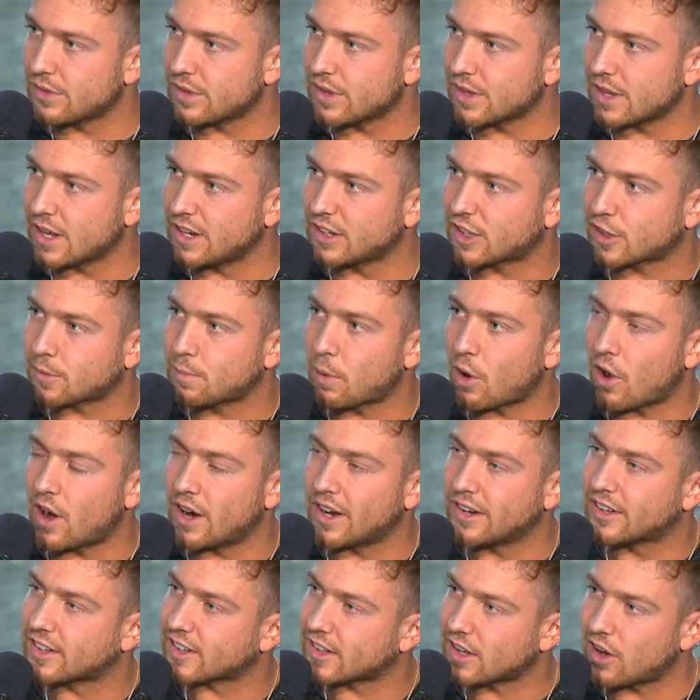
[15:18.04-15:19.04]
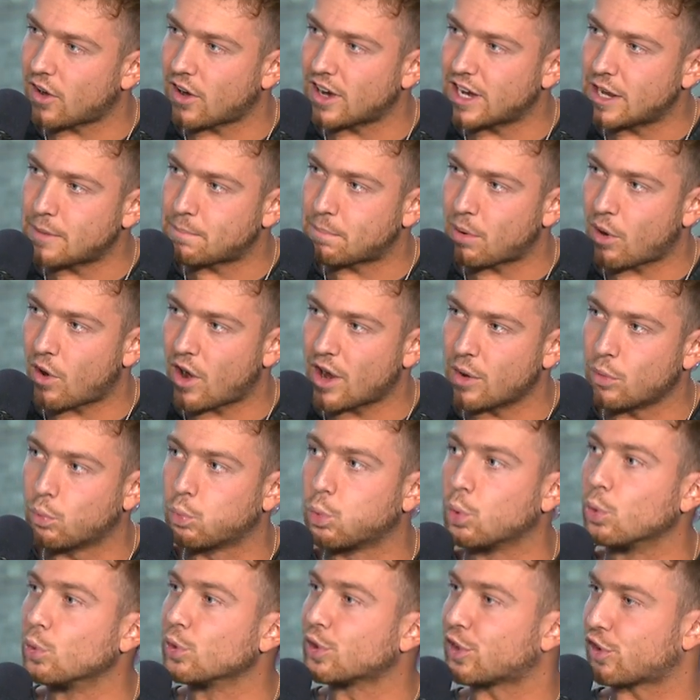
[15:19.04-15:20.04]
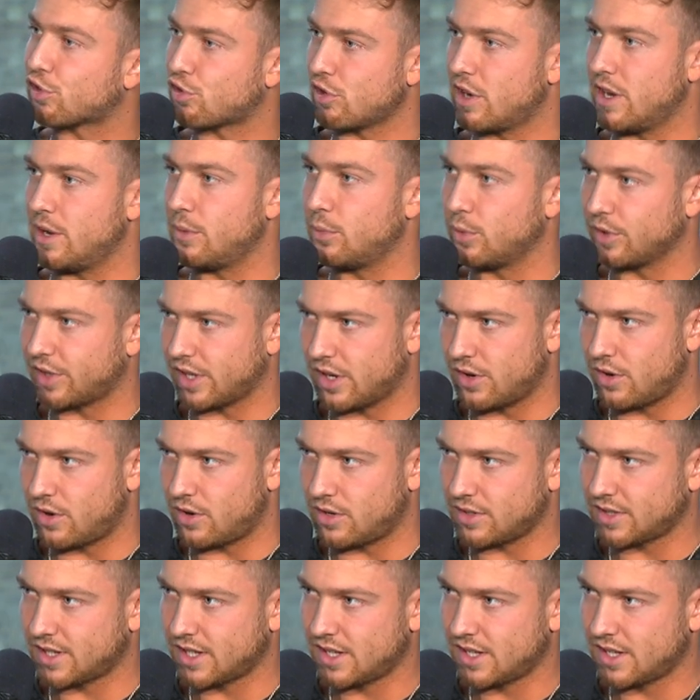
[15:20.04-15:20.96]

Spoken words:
inspired slightly by Wall Street, was it not?